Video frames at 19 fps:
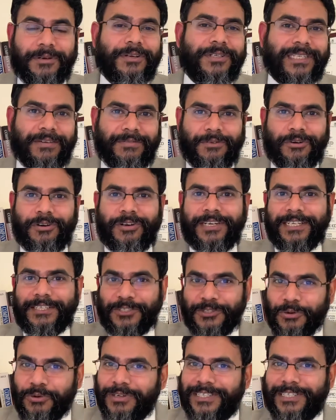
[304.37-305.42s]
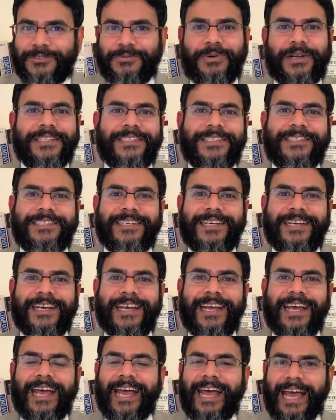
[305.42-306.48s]
I've already sold it once.
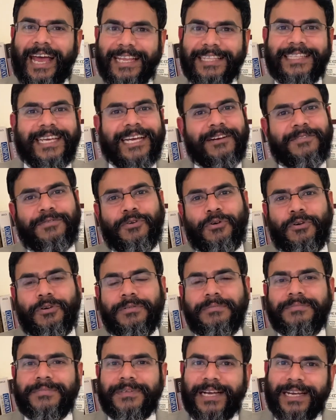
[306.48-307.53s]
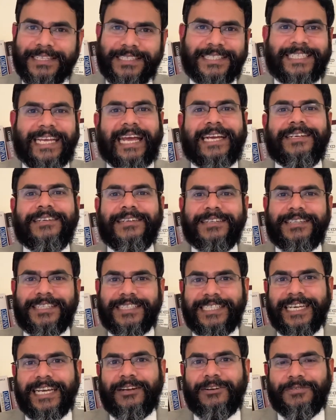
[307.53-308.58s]
And therefore, a standard
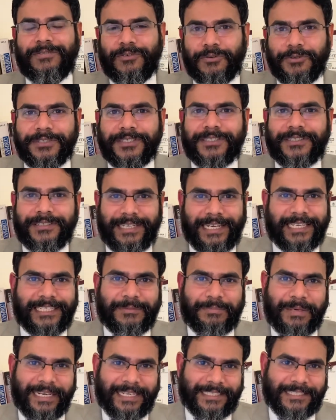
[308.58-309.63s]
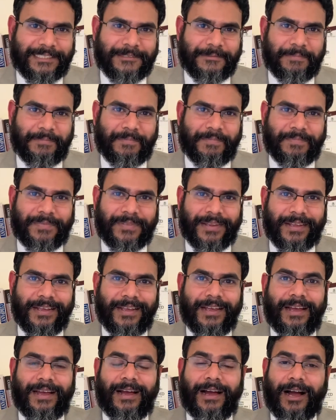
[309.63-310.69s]
sale of goods takes place.
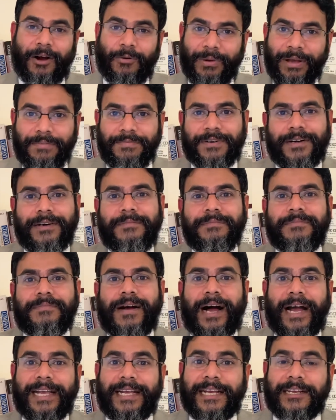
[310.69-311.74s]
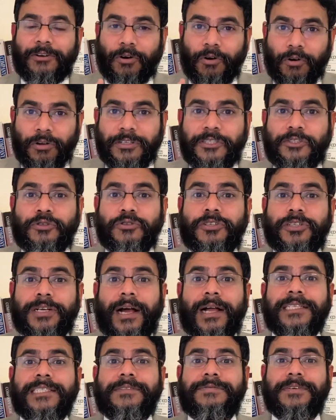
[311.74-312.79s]
However, I can also
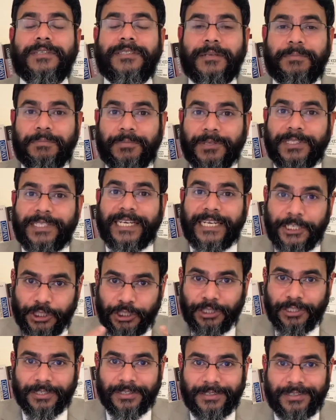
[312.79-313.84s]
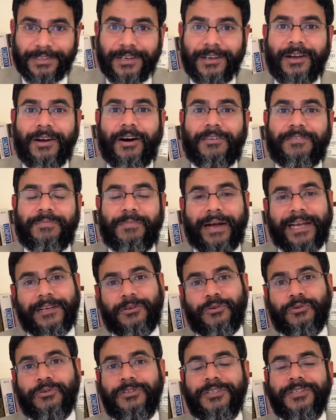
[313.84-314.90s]
transfer the possession of my
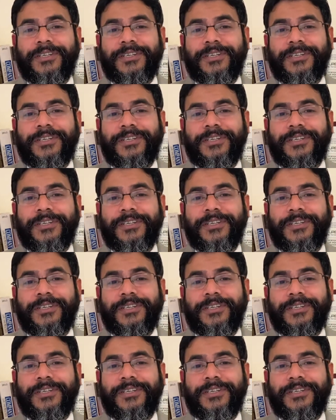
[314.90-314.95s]
good